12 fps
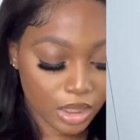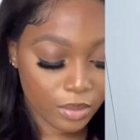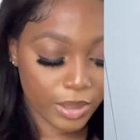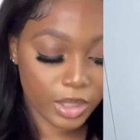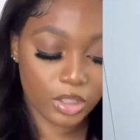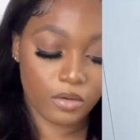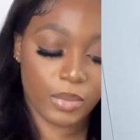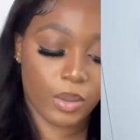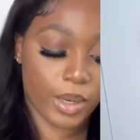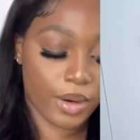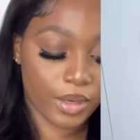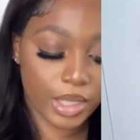The picture of me
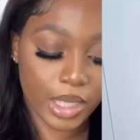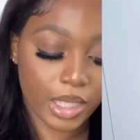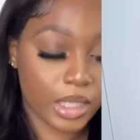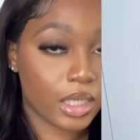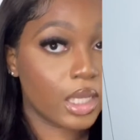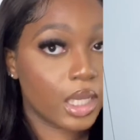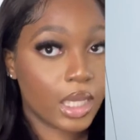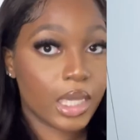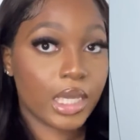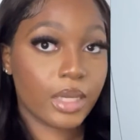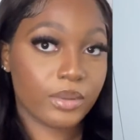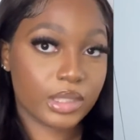wearing it and
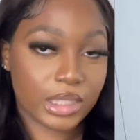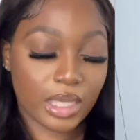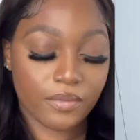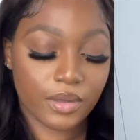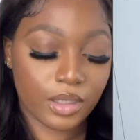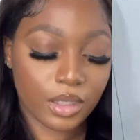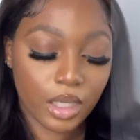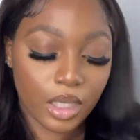it was given.